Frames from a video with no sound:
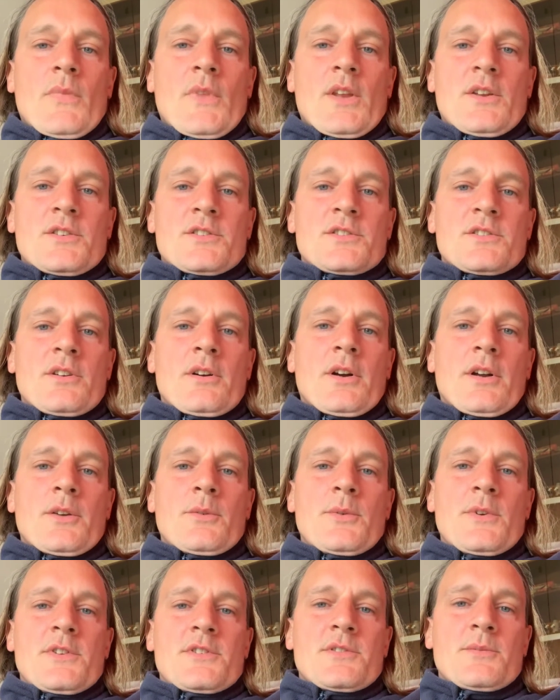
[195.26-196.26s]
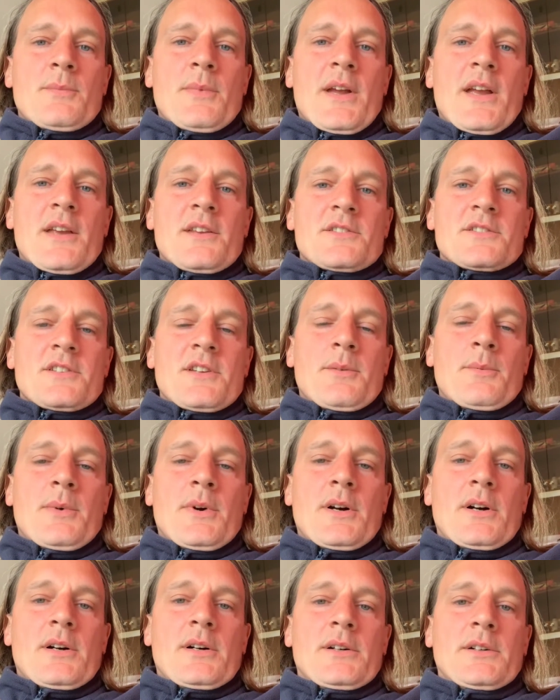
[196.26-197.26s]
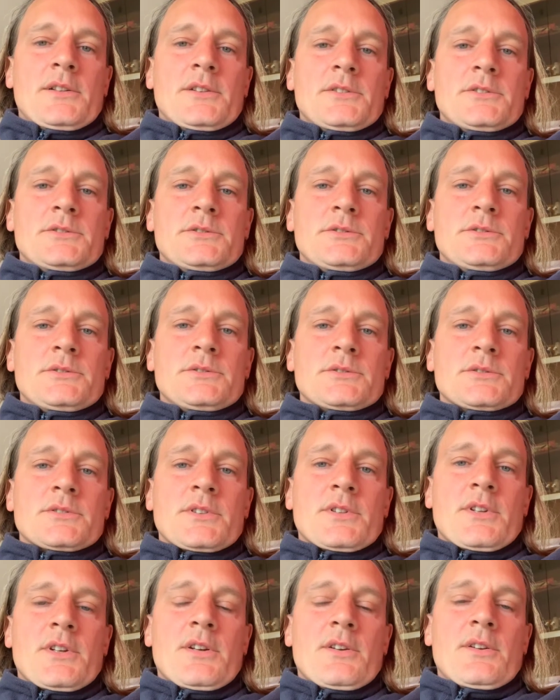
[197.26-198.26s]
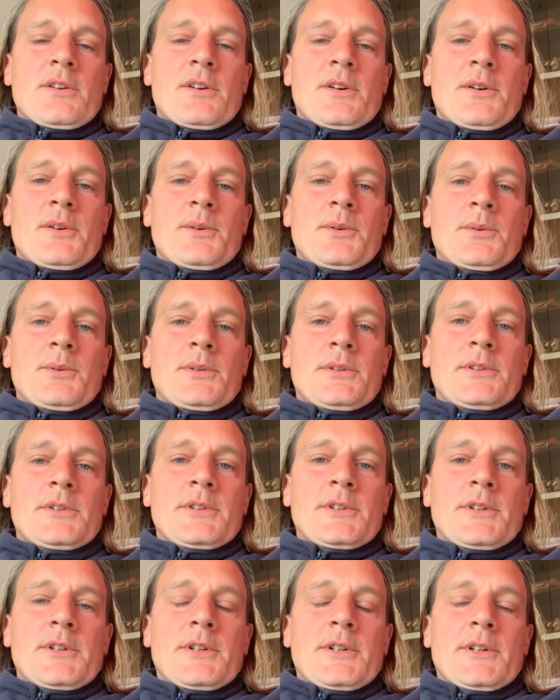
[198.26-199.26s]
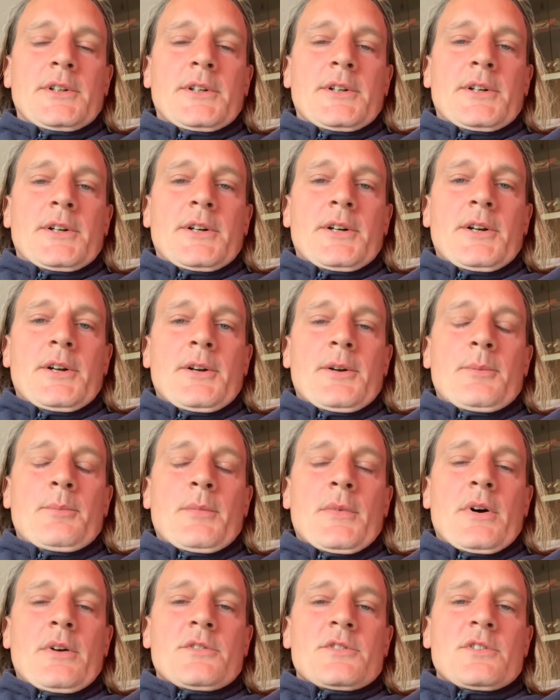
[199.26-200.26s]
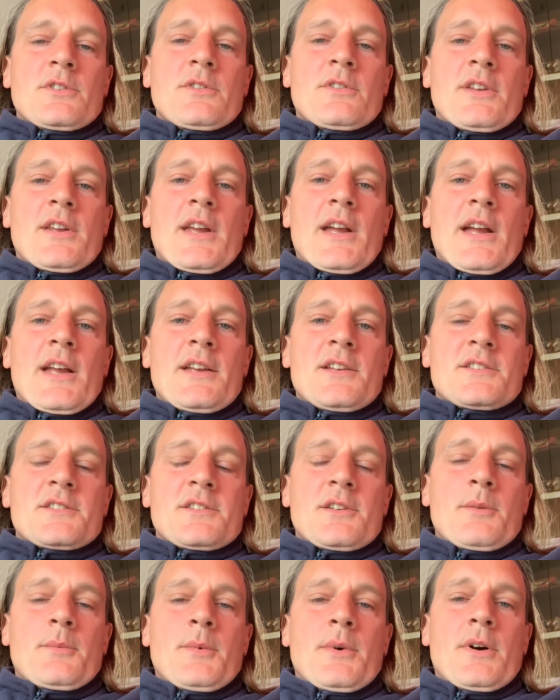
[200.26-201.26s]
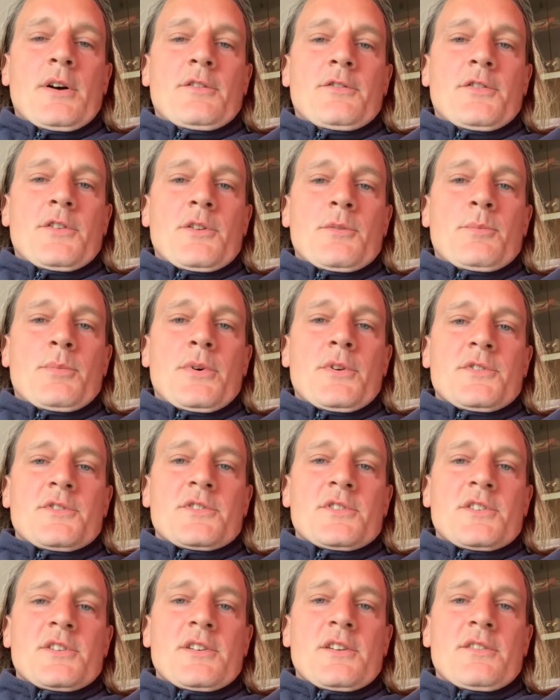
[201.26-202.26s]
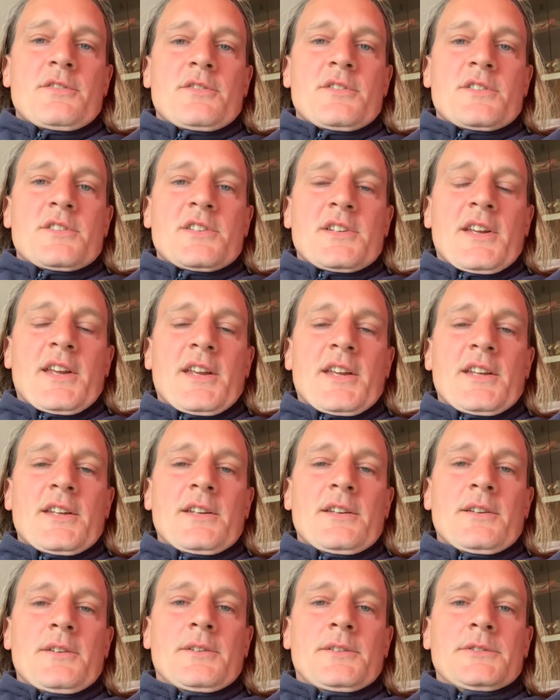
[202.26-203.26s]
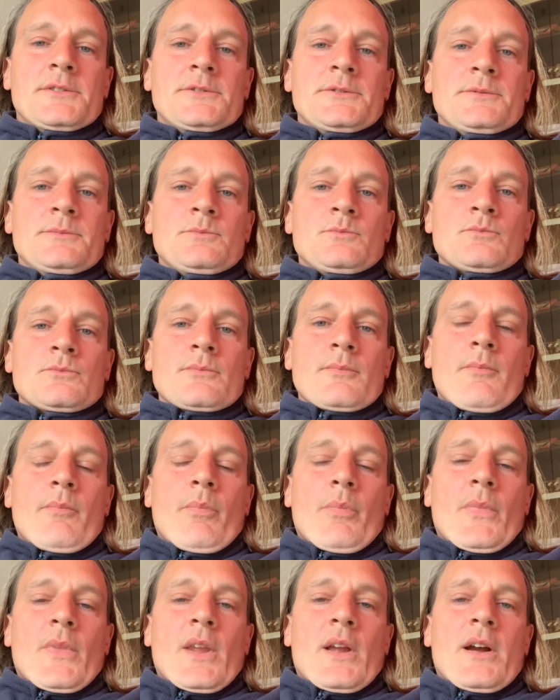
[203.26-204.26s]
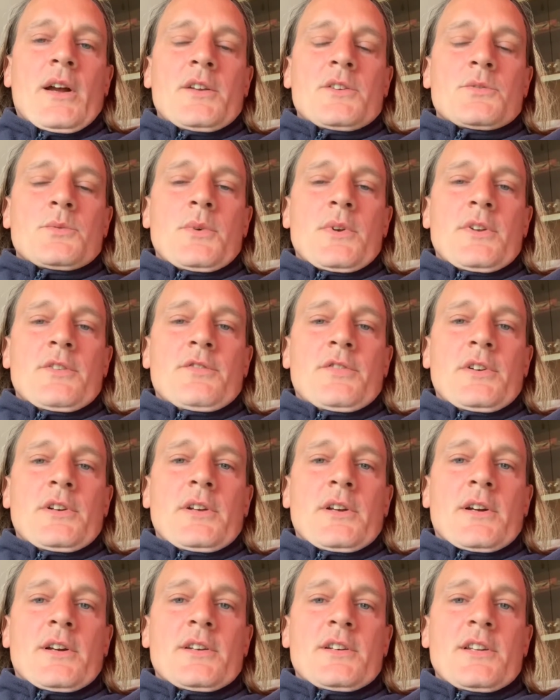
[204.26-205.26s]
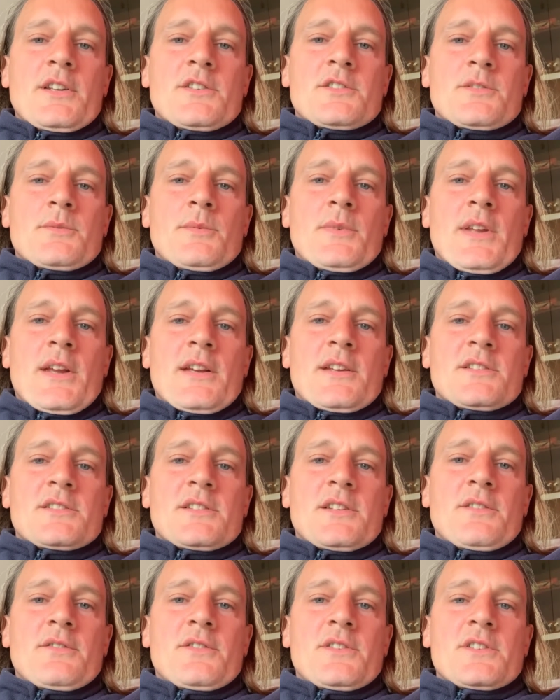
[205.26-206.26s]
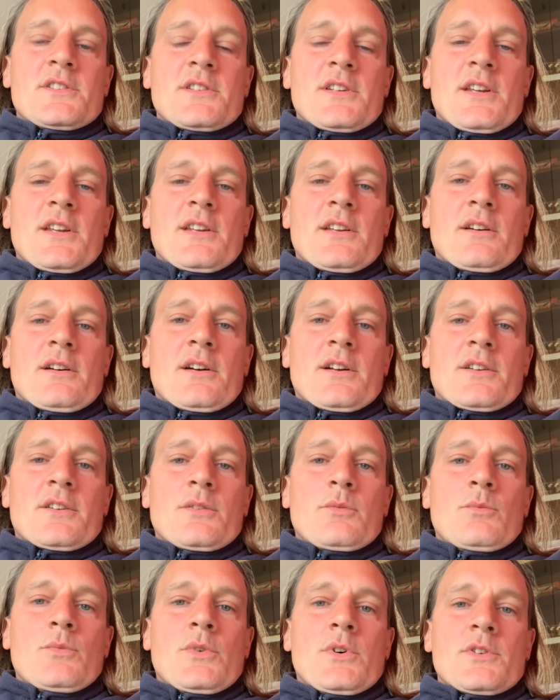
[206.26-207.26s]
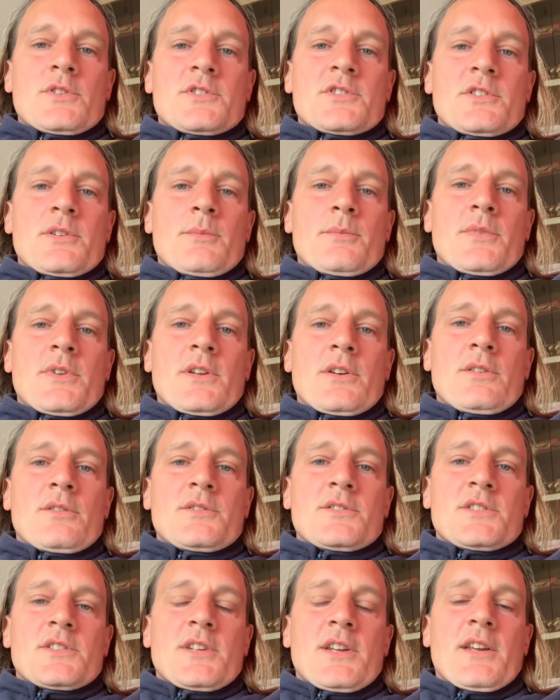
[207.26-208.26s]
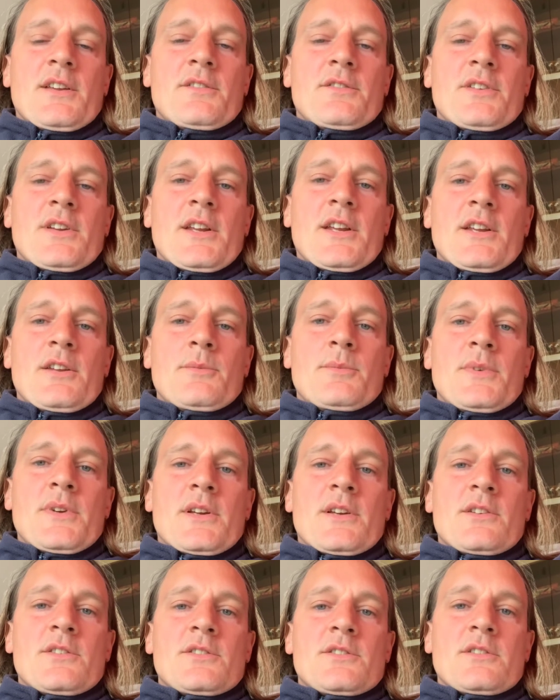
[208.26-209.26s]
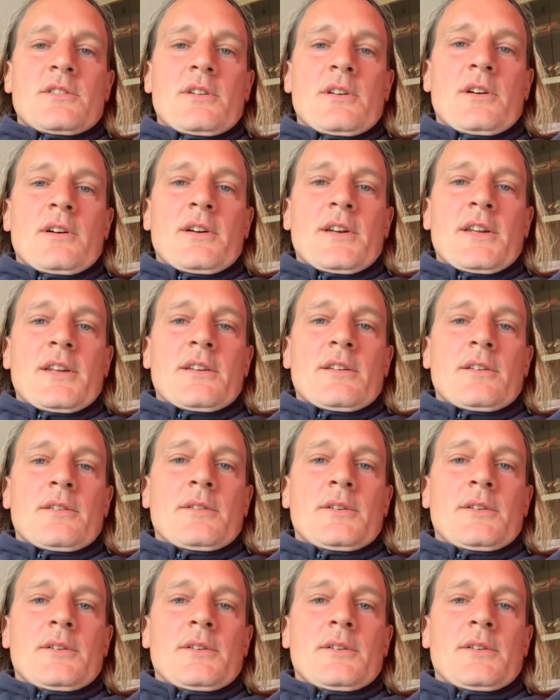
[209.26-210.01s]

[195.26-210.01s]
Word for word: starting with some asmr you know um, I'll do the ASMR for the positivity. And when I feel like I need some negativity, I can watch something on TV because, like,